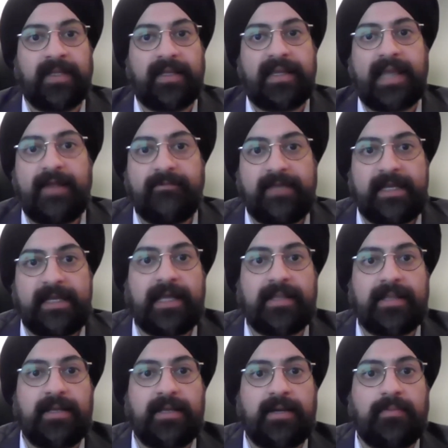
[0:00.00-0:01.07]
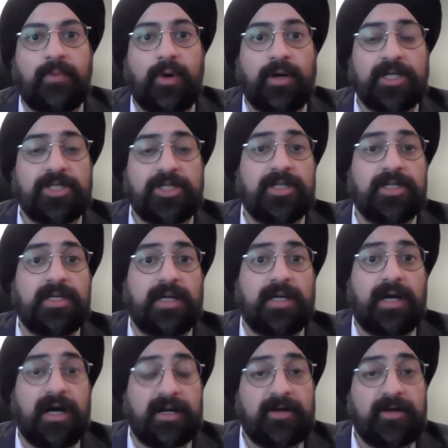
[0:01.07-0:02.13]
Can we get their mortgage
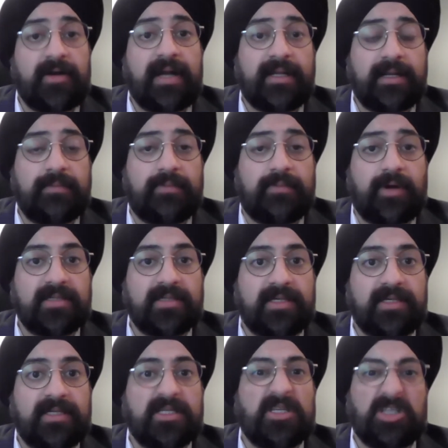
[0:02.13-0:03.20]
underwriting and process